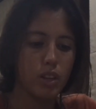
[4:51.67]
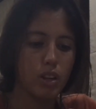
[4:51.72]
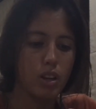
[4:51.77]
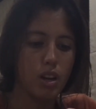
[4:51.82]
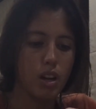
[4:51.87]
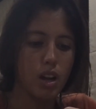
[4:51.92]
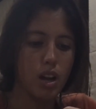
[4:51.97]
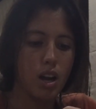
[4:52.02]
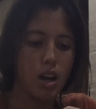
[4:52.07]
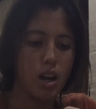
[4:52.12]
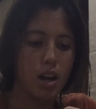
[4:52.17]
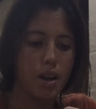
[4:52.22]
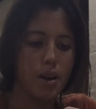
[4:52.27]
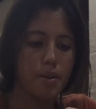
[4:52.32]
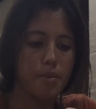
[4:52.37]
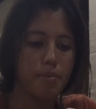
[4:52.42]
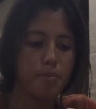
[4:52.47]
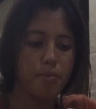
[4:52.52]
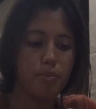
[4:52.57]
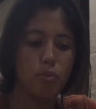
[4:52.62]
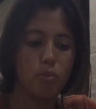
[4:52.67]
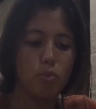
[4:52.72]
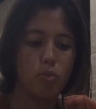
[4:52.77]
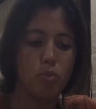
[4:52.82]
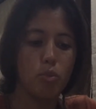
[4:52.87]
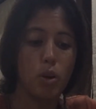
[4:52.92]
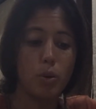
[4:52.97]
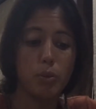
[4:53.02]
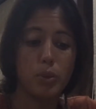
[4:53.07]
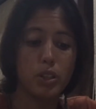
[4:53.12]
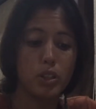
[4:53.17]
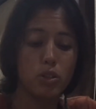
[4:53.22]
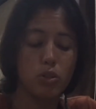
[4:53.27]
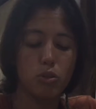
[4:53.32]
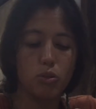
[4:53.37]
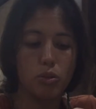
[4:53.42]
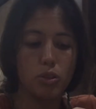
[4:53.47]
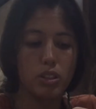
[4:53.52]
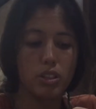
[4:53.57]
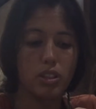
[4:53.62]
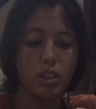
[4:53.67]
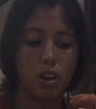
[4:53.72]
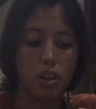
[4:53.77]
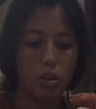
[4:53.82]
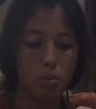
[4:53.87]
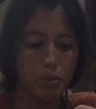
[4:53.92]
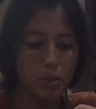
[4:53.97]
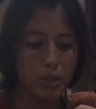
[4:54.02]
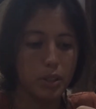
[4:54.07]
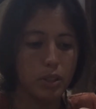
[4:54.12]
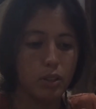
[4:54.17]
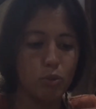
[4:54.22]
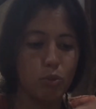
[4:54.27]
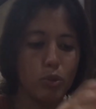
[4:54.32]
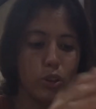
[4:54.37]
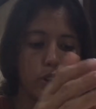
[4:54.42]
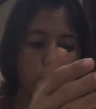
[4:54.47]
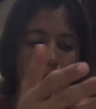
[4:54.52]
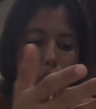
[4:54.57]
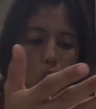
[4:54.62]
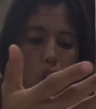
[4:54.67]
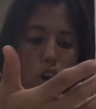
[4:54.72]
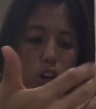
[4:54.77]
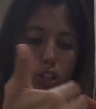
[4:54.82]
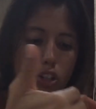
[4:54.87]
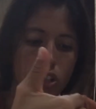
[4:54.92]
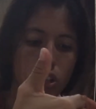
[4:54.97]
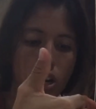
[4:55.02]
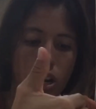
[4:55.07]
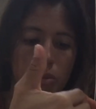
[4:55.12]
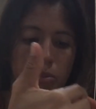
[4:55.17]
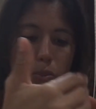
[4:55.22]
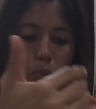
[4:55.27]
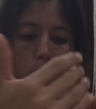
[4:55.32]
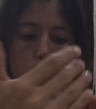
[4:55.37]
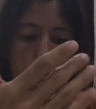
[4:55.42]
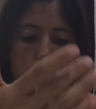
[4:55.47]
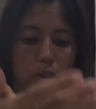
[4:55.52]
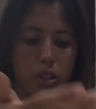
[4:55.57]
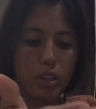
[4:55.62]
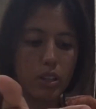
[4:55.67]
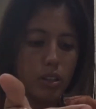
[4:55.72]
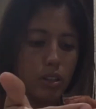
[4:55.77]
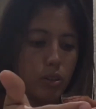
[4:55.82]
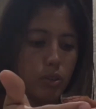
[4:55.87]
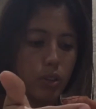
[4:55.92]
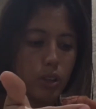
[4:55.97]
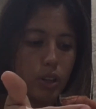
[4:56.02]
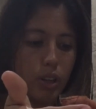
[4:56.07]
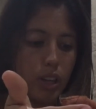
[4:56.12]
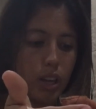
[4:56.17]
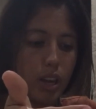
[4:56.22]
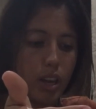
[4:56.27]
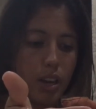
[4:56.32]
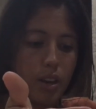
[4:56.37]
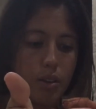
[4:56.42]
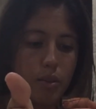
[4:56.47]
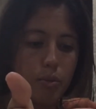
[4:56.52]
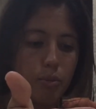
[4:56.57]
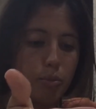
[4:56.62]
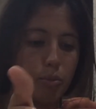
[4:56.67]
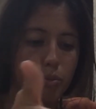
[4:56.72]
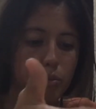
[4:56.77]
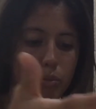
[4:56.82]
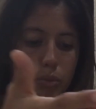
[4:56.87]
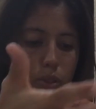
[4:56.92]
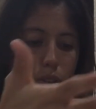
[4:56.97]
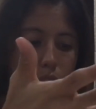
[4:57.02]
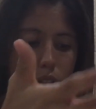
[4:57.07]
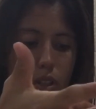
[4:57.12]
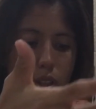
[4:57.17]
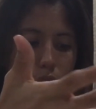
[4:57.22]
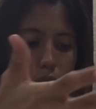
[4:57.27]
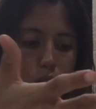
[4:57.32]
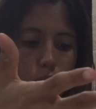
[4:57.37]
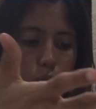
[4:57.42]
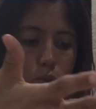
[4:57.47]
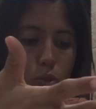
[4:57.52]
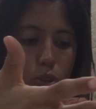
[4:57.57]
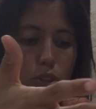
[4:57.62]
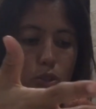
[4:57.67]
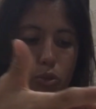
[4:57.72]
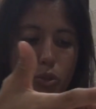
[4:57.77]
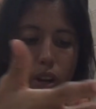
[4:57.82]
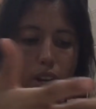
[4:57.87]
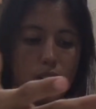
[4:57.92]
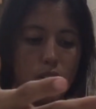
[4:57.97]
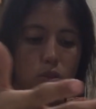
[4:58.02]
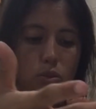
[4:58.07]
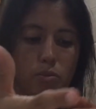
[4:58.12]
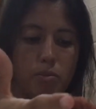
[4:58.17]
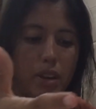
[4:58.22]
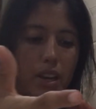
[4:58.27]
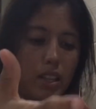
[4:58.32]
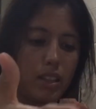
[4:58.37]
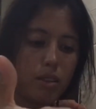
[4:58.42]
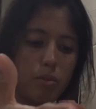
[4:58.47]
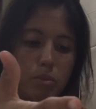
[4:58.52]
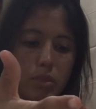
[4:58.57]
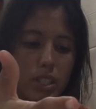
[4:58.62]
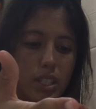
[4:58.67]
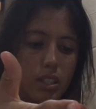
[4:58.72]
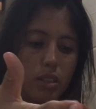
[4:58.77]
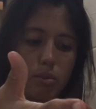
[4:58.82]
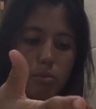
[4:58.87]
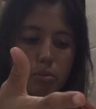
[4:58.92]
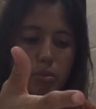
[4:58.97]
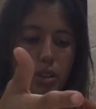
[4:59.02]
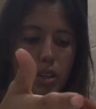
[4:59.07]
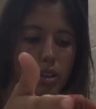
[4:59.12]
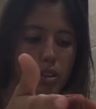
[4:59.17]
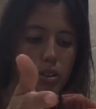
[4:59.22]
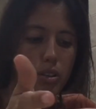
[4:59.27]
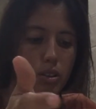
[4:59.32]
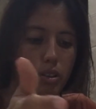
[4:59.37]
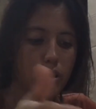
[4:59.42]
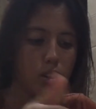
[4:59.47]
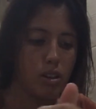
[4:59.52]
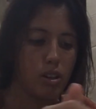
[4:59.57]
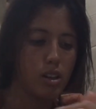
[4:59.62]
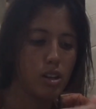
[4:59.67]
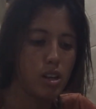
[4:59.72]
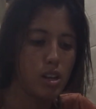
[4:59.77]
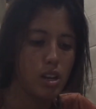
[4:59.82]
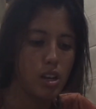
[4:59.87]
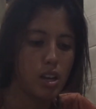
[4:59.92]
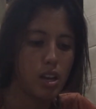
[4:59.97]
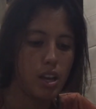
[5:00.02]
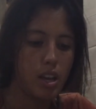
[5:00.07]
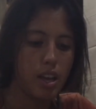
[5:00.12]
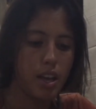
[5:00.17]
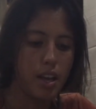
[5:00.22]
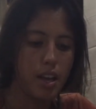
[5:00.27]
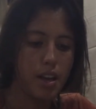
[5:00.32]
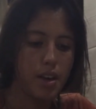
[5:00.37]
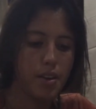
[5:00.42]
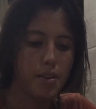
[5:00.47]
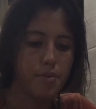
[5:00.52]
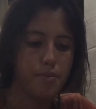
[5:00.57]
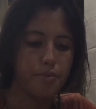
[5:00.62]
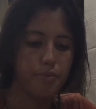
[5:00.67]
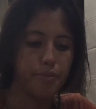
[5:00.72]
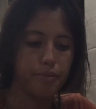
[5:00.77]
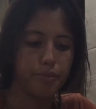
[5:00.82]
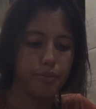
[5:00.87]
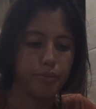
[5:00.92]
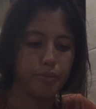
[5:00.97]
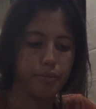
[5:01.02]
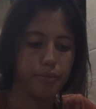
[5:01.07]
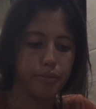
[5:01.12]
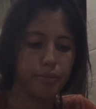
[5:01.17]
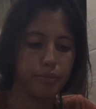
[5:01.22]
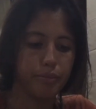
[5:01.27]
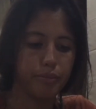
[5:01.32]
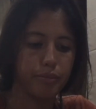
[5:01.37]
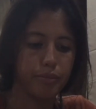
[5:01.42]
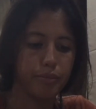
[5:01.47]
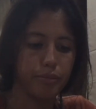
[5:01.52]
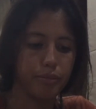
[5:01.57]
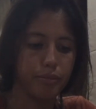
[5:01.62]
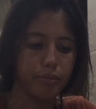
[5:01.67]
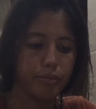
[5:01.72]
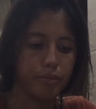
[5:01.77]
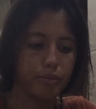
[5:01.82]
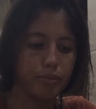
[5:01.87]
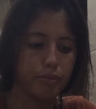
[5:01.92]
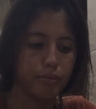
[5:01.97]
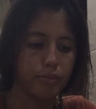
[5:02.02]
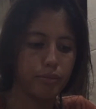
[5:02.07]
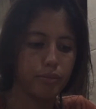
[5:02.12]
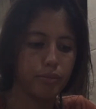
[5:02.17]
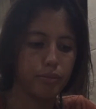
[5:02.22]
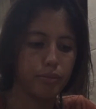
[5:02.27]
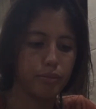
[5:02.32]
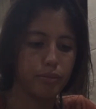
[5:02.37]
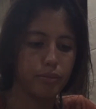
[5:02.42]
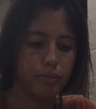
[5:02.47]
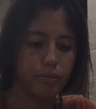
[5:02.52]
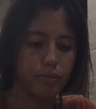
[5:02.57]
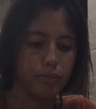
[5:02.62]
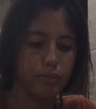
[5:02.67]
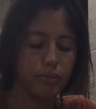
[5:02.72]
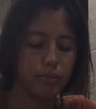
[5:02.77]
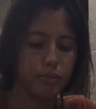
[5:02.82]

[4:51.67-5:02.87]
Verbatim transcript: Mm -hmm. um, what we do is the opposite. We hush up. We be, we uh, we try to make them disappear. Um, we numb ourselves with